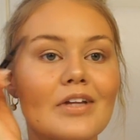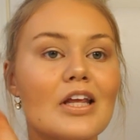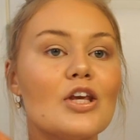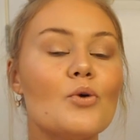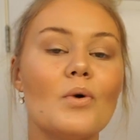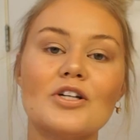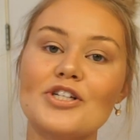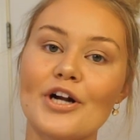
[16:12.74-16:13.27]

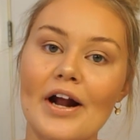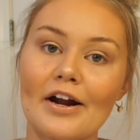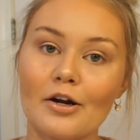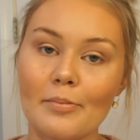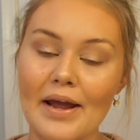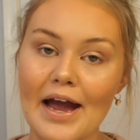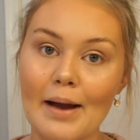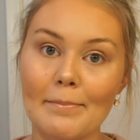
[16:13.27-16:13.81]
you want your hair to
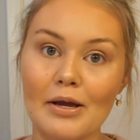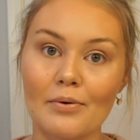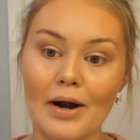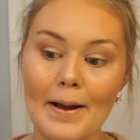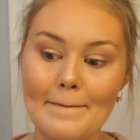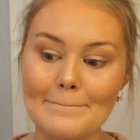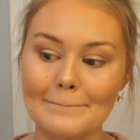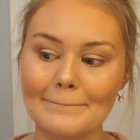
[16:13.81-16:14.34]
be happy,
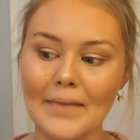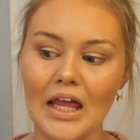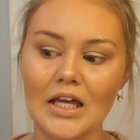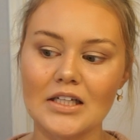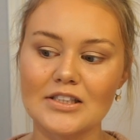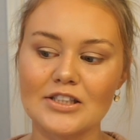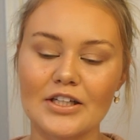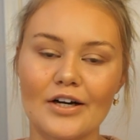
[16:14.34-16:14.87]
right?
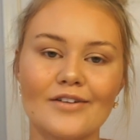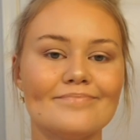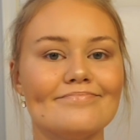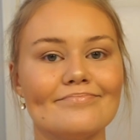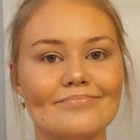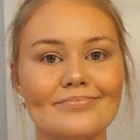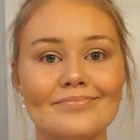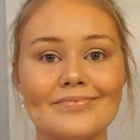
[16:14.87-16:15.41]
So
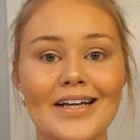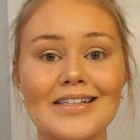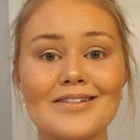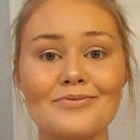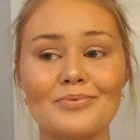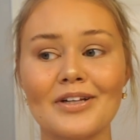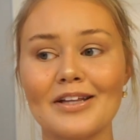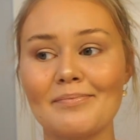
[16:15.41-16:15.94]

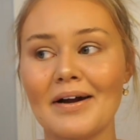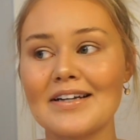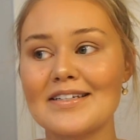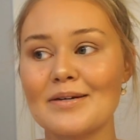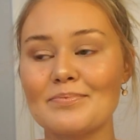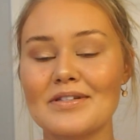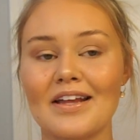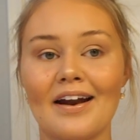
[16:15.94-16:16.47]
that's really my
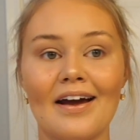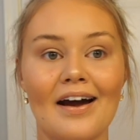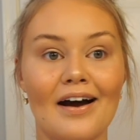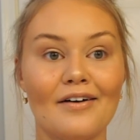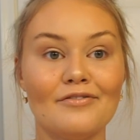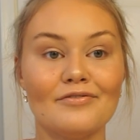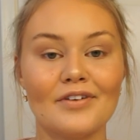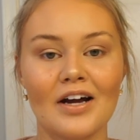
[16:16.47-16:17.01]
tips that I
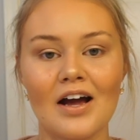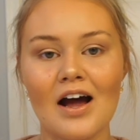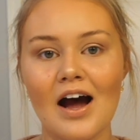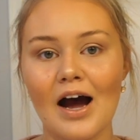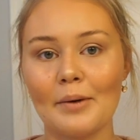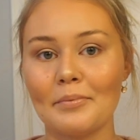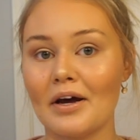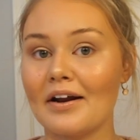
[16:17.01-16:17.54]
have.
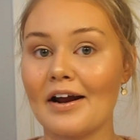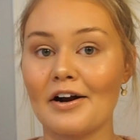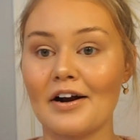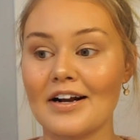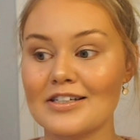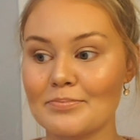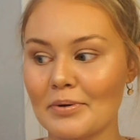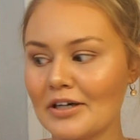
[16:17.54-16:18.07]
I'm not a hair
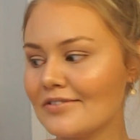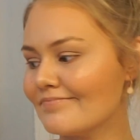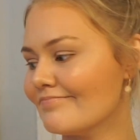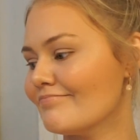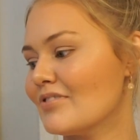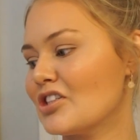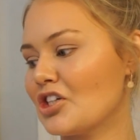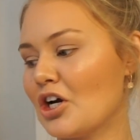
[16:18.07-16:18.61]
expert,
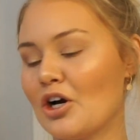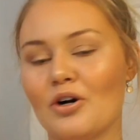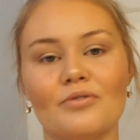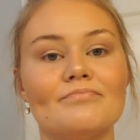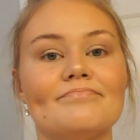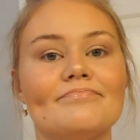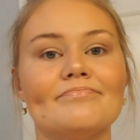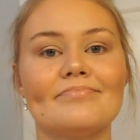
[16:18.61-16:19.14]

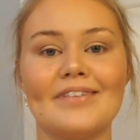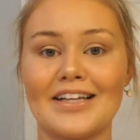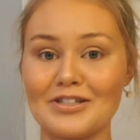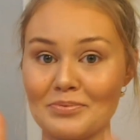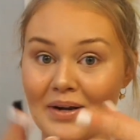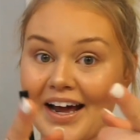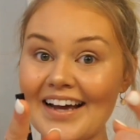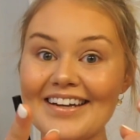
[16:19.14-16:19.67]
so that's
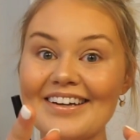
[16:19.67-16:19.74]
what I